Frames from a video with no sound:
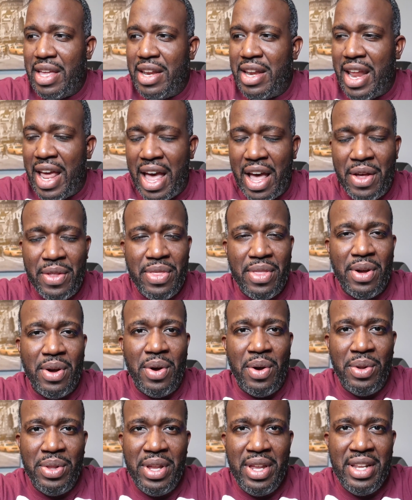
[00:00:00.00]
Now, the
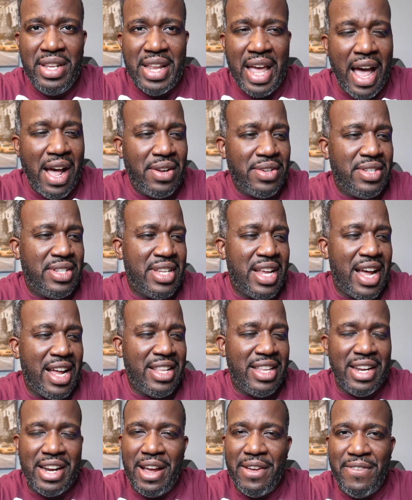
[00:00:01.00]
only
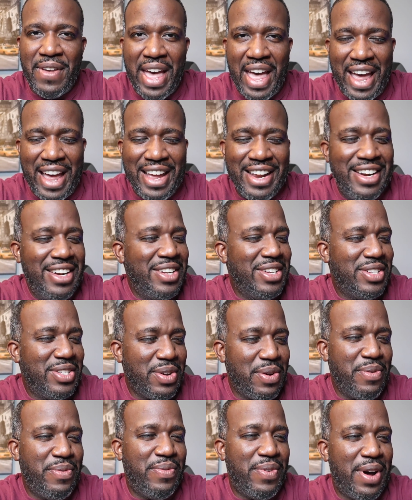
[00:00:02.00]
downside that I've had
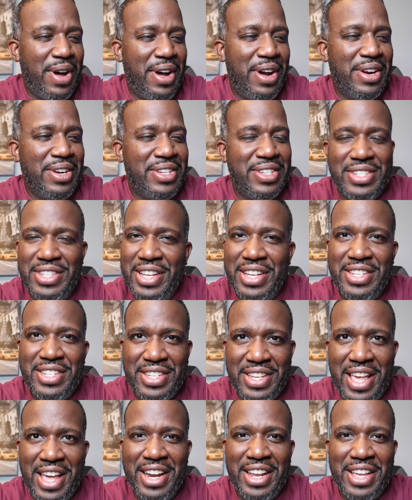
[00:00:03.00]
so far
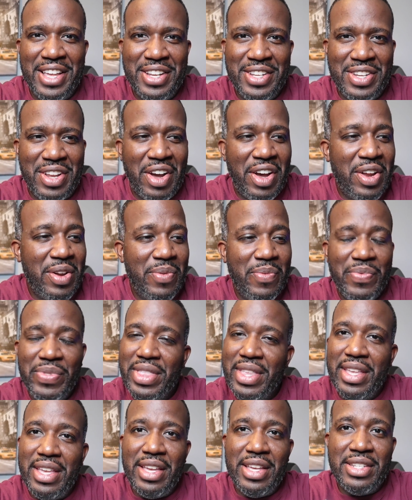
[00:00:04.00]
since getting it done
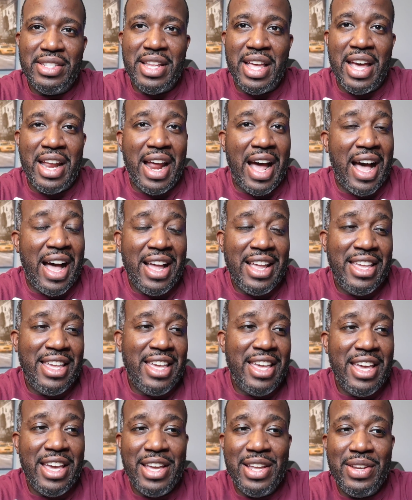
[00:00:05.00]
is that I
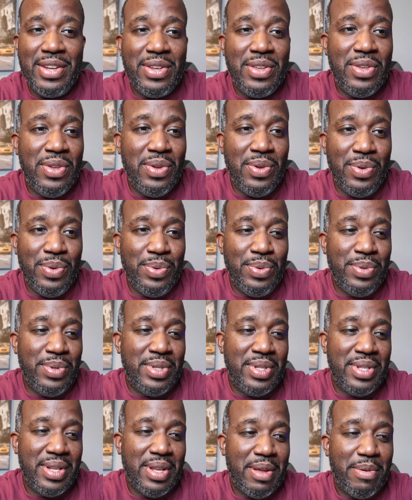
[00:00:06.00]
can't
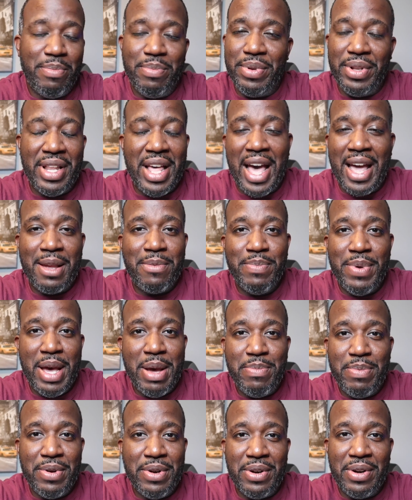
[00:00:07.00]
use black
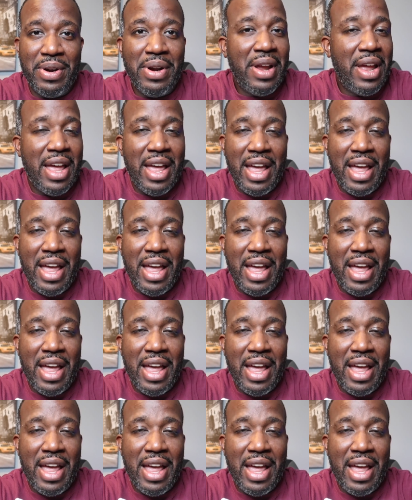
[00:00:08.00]
pepper